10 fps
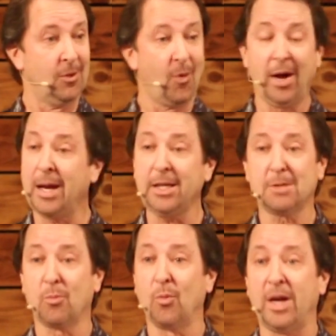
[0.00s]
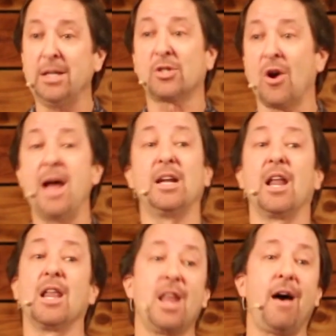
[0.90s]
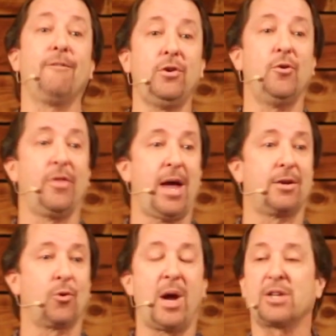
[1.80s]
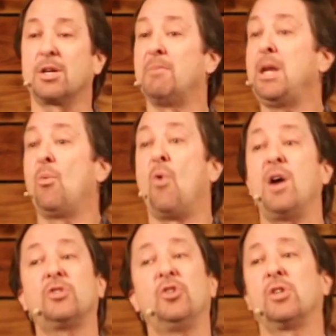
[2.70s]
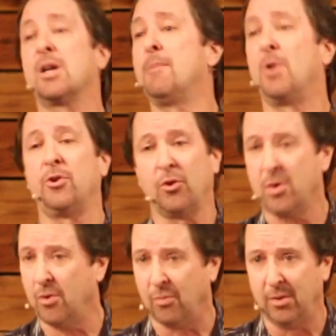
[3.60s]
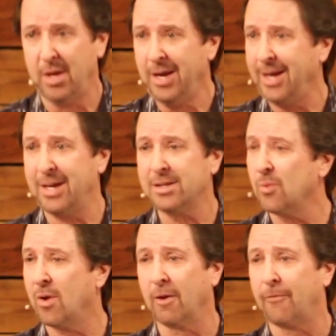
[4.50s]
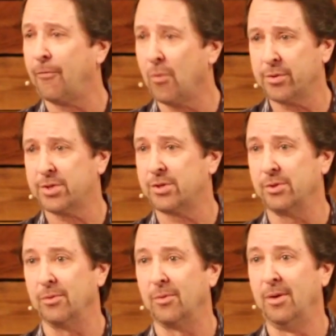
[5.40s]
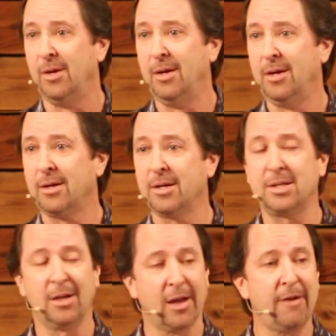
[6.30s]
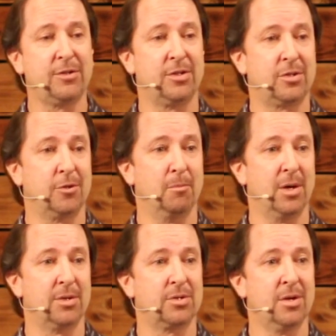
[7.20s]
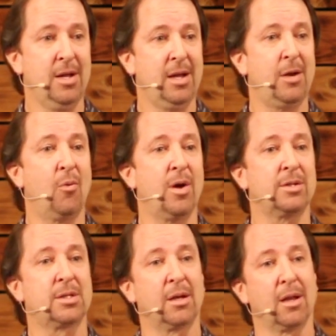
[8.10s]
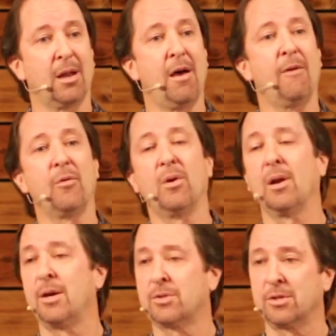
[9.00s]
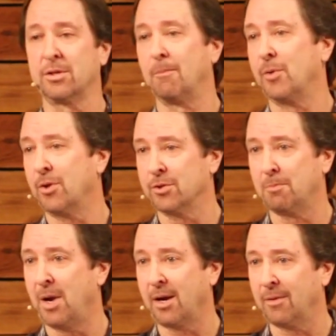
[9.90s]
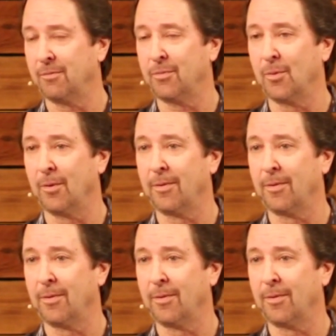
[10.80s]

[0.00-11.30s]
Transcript: Well, he's trying to love you in that direction, but he wants you to come on your own. He doesn't want to force you because he loves you too much. He wants a love relationship that goes back and forth.